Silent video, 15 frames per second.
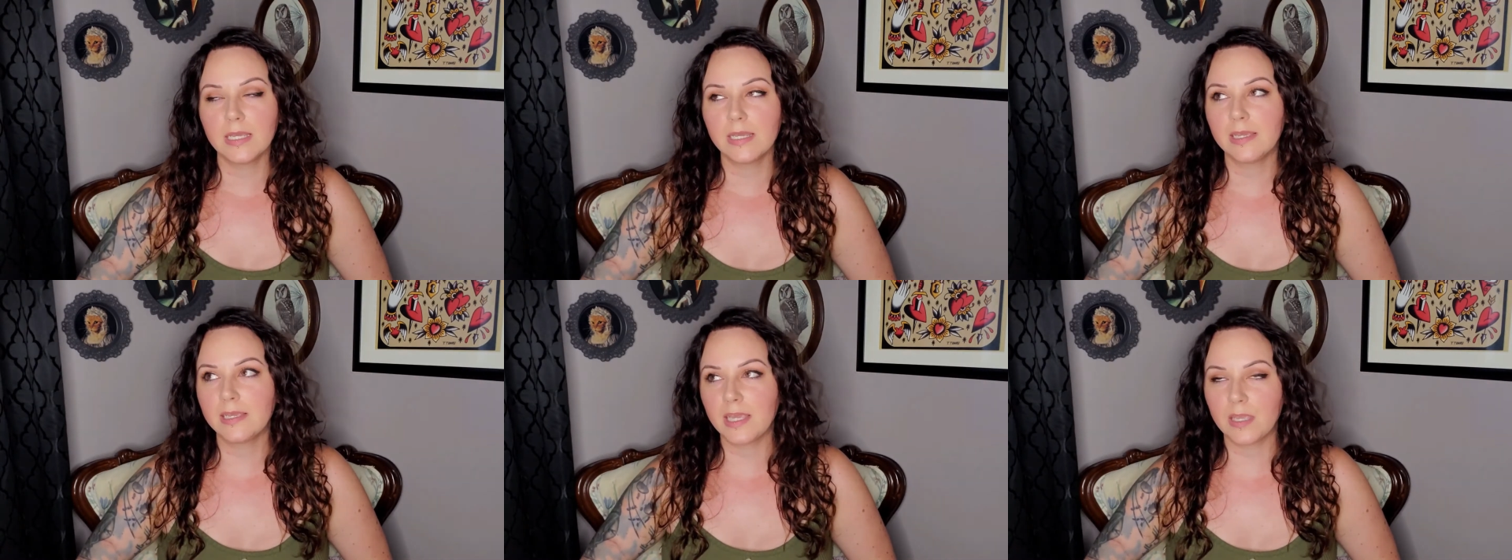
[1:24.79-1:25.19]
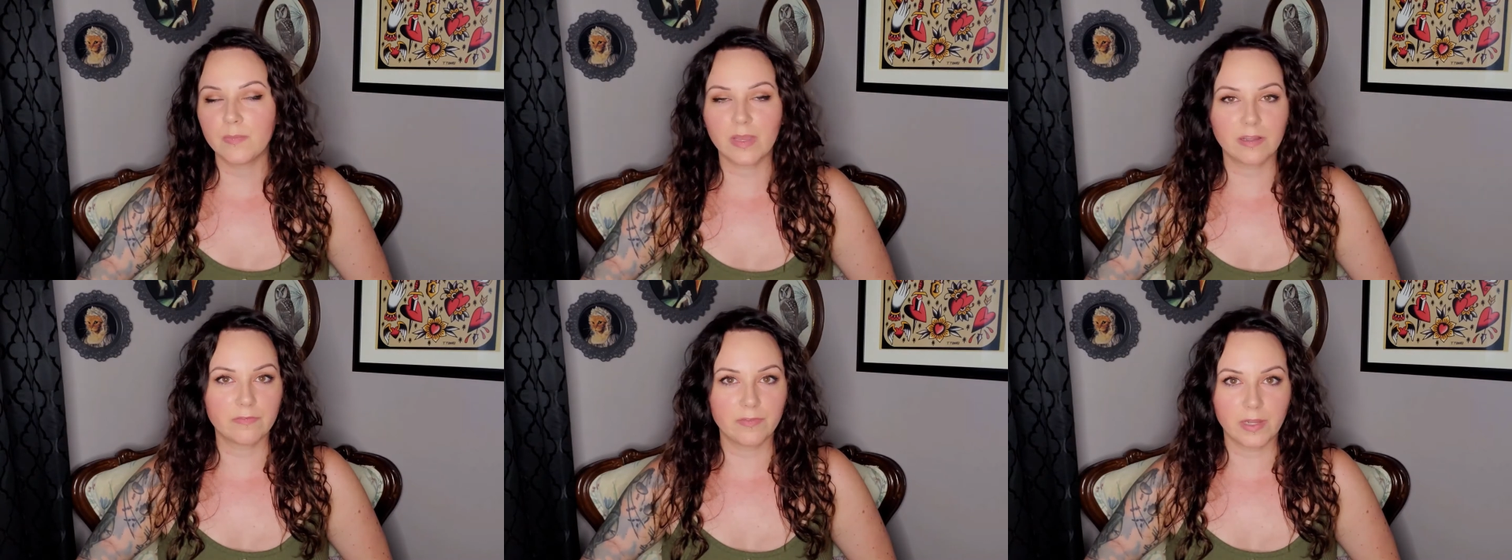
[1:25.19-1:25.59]
It came
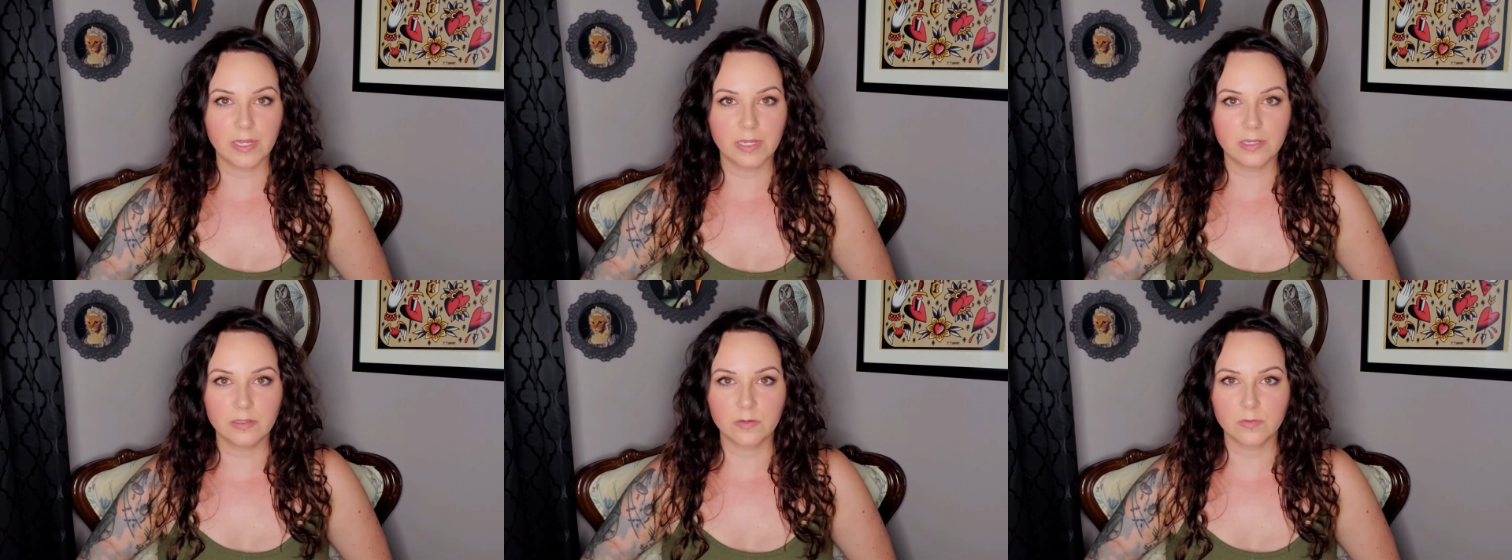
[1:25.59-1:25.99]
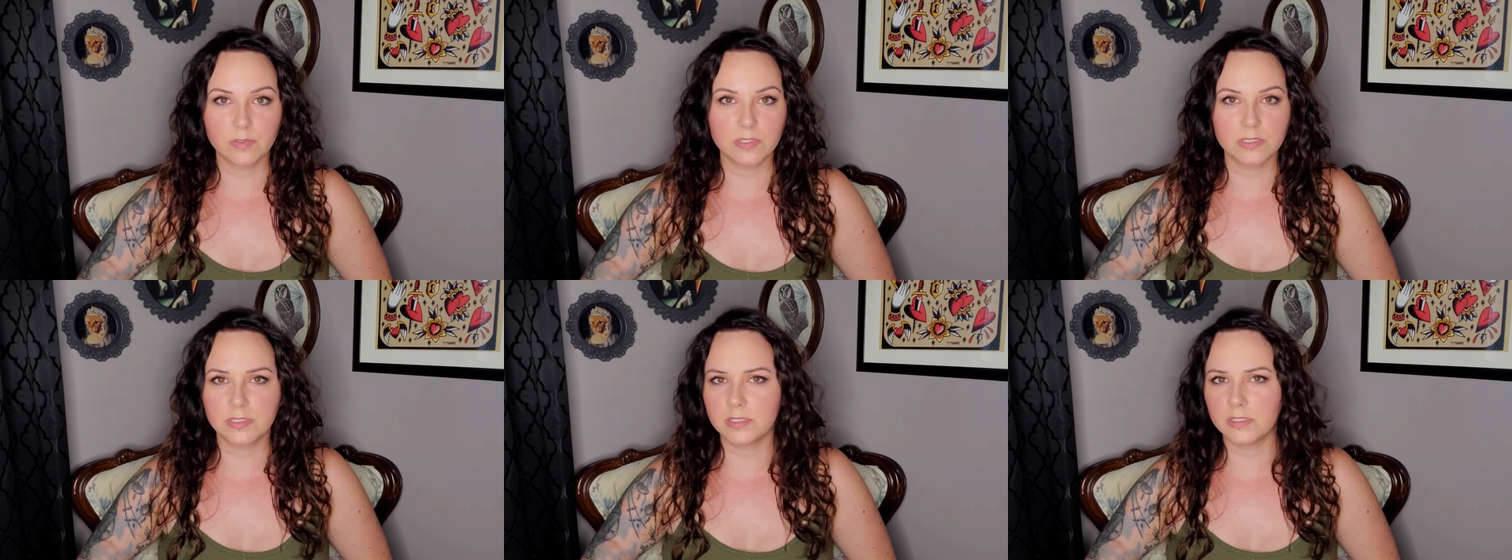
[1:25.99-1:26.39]
back fine. There
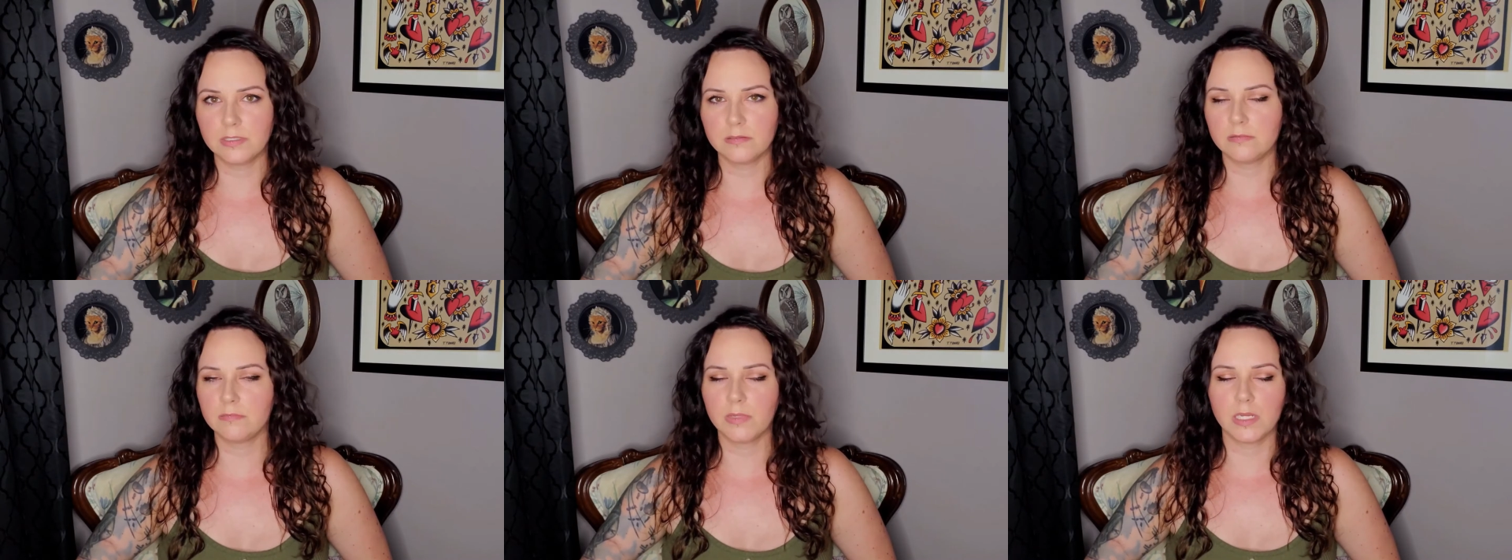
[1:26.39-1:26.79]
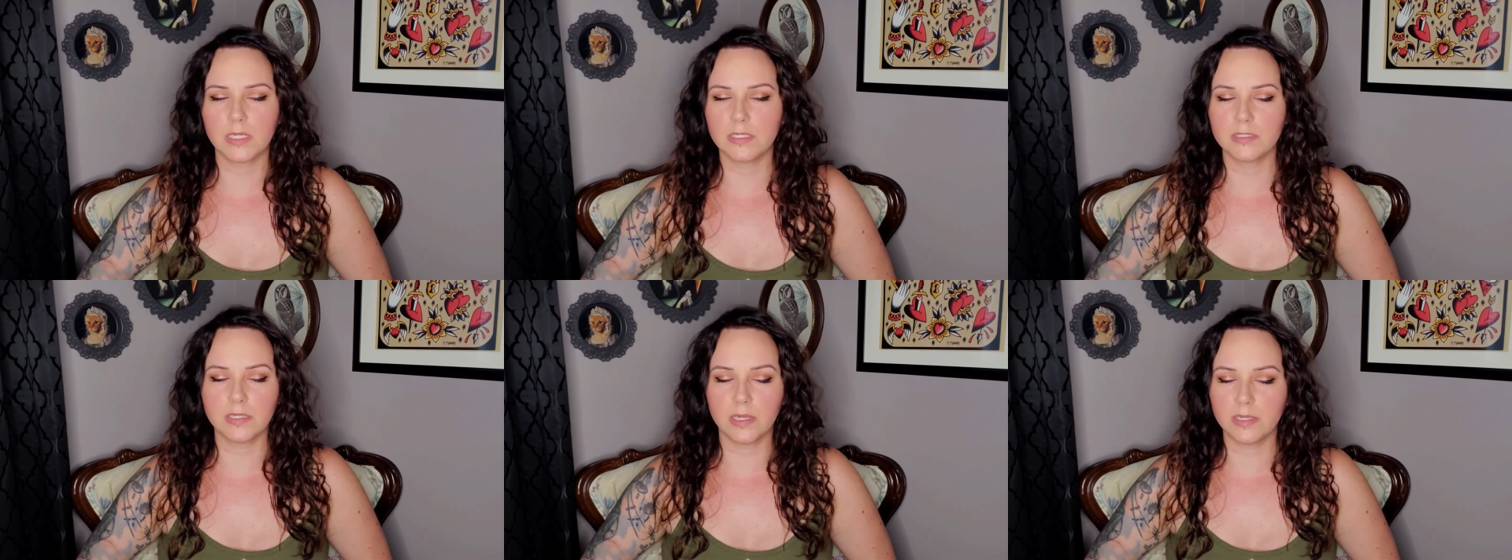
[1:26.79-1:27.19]
wasn't any
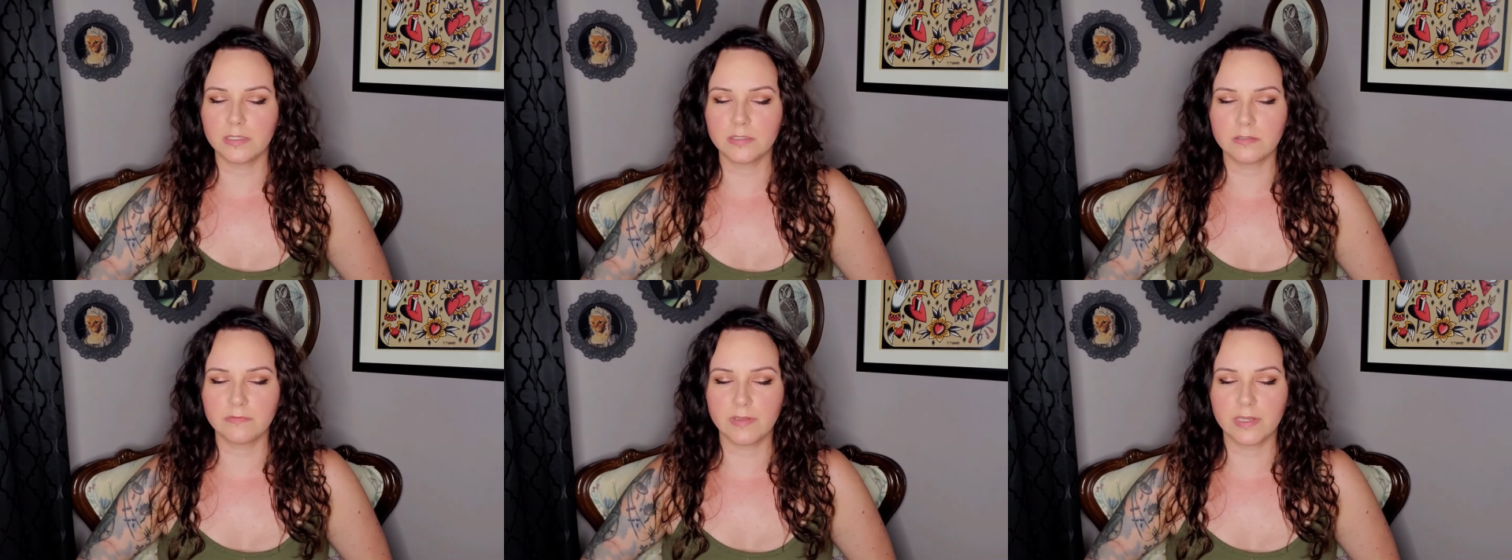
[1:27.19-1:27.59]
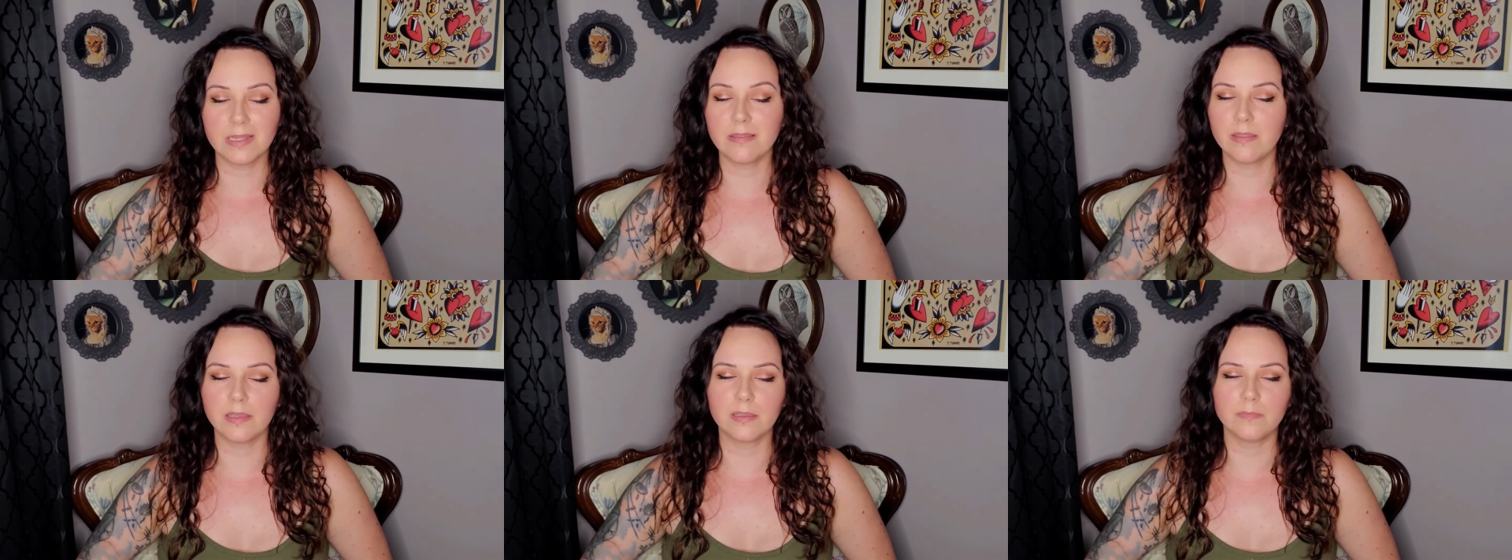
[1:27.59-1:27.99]
signs of
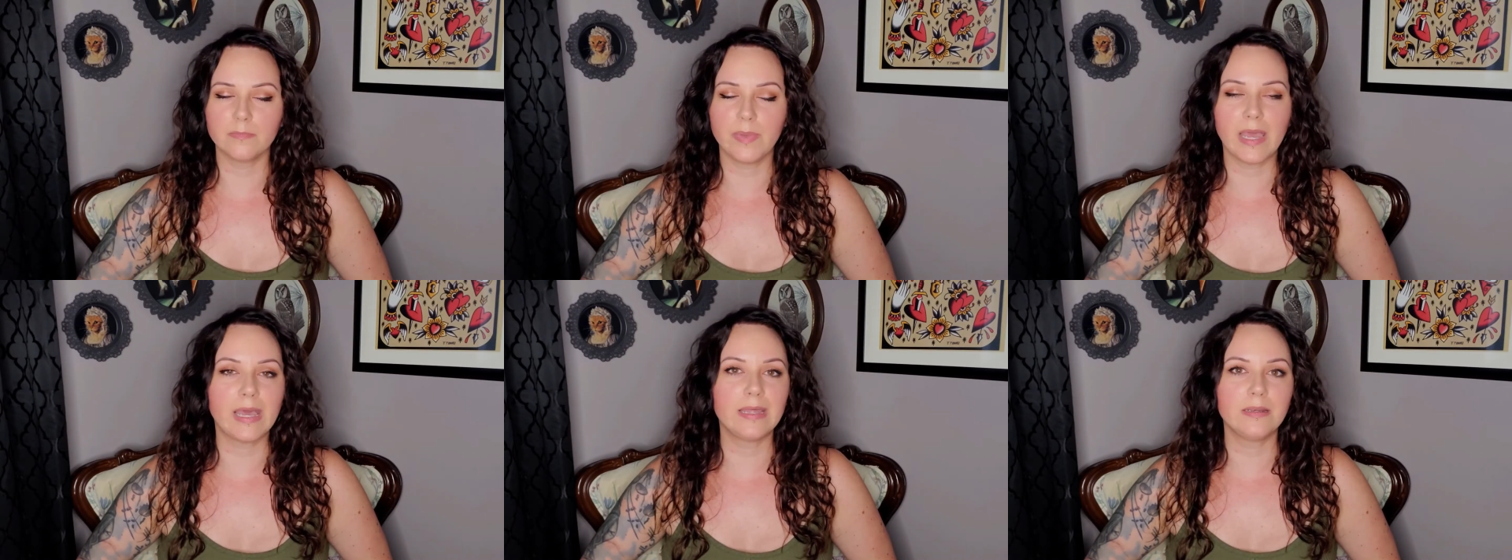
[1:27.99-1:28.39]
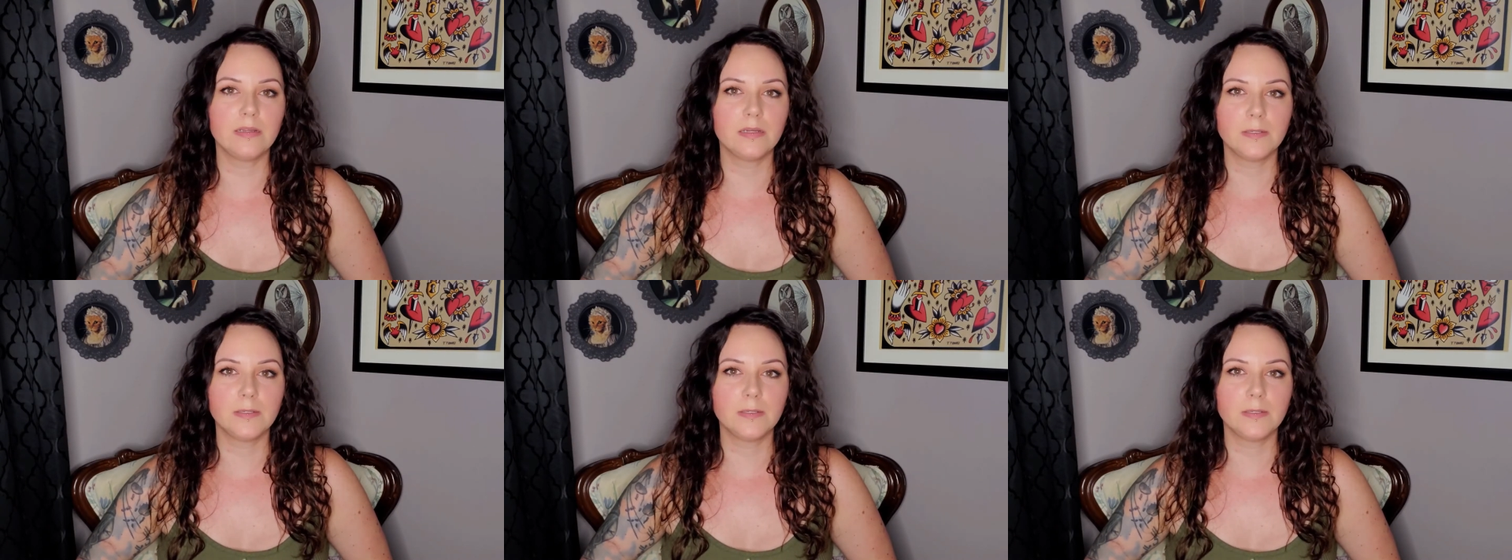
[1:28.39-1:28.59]
anything bad.